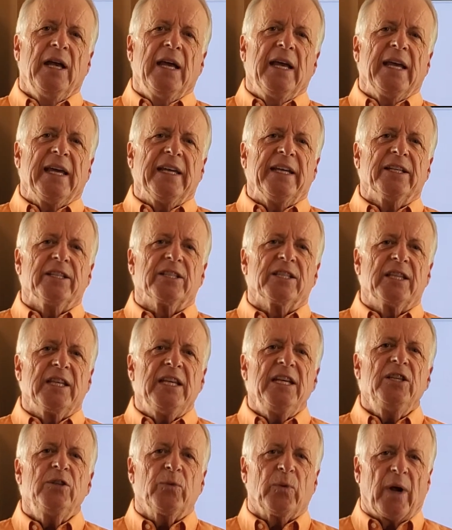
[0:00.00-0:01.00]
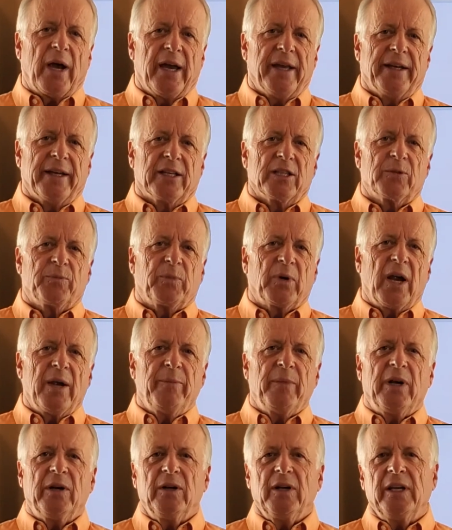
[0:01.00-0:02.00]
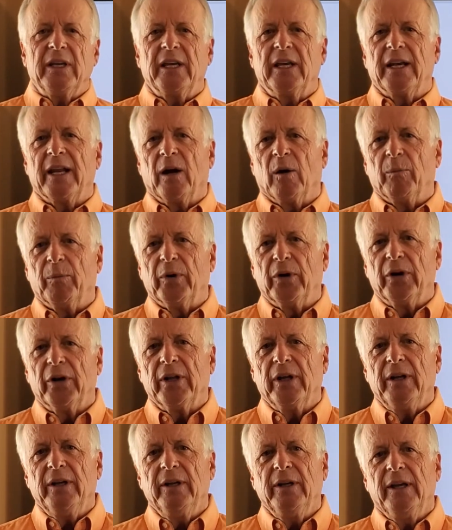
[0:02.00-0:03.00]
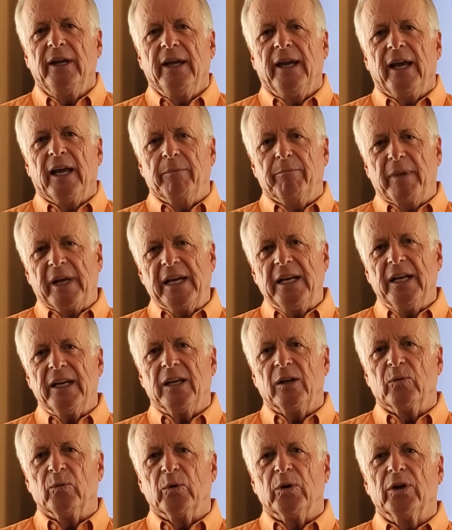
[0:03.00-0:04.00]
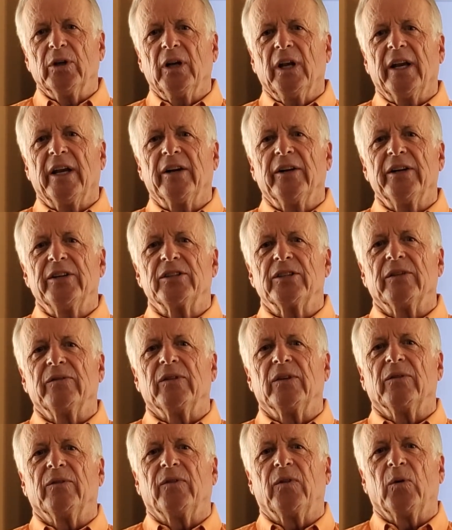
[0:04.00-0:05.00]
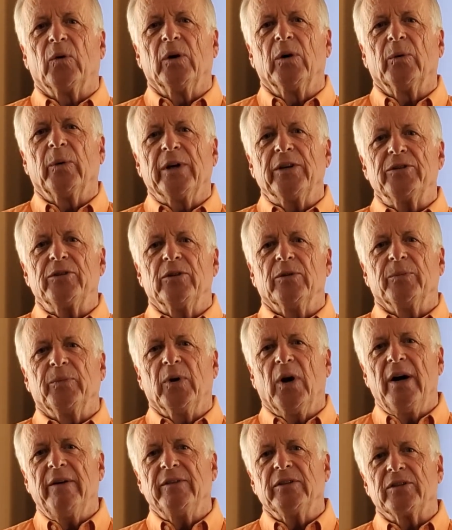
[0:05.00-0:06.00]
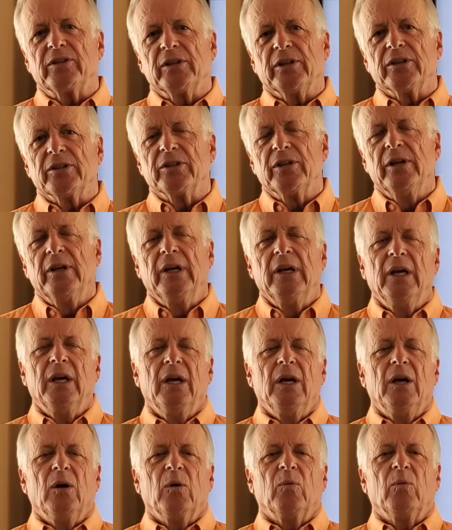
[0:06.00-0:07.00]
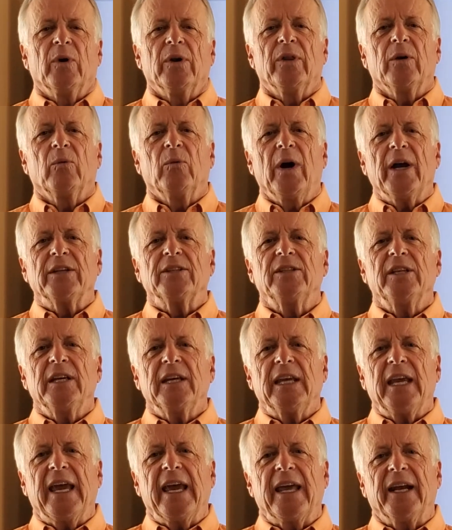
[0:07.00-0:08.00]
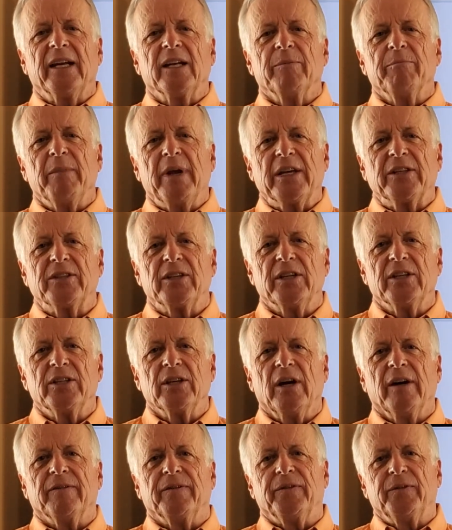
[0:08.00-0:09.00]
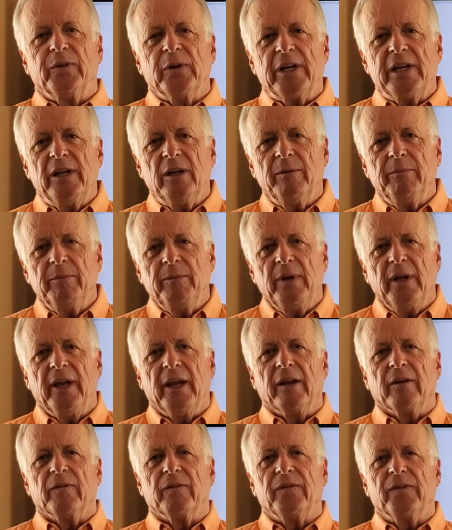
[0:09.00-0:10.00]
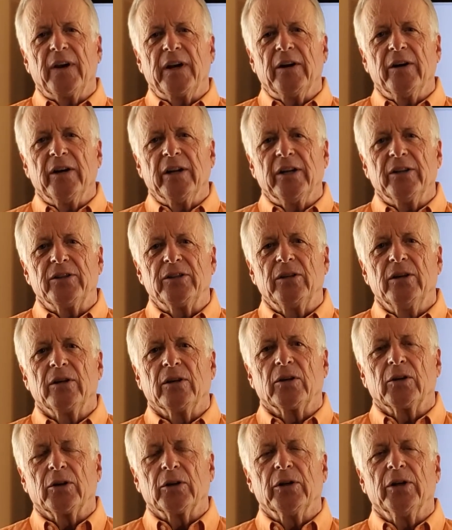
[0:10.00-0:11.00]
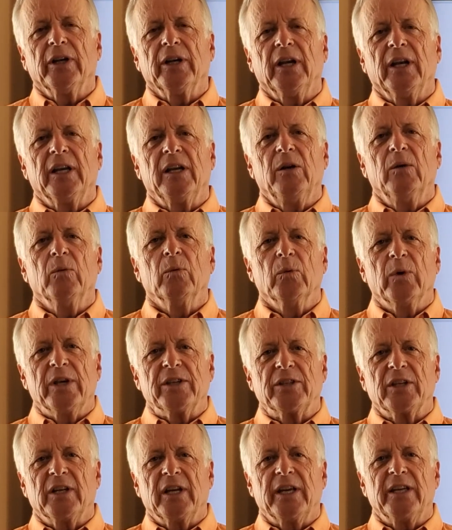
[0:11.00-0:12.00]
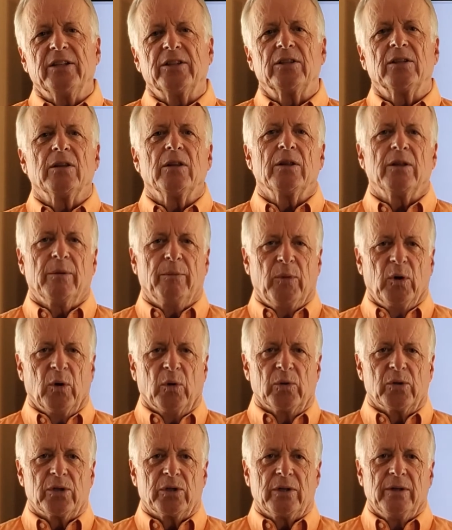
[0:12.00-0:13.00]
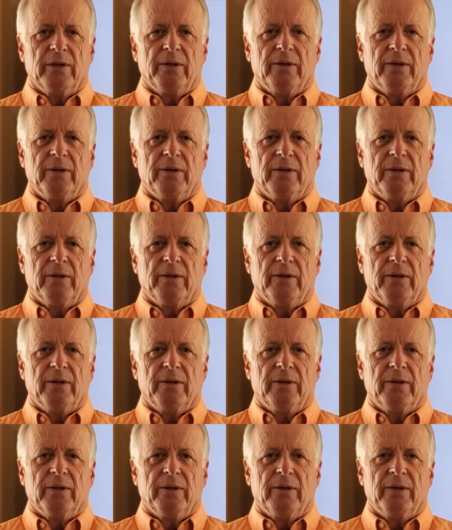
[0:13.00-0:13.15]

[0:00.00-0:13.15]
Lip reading: it is these ridings, primarily in Alberta and mainly in rural areas of the 4 Western provinces, where the Wexit Canada message of freedom and fairness currently resonates the most.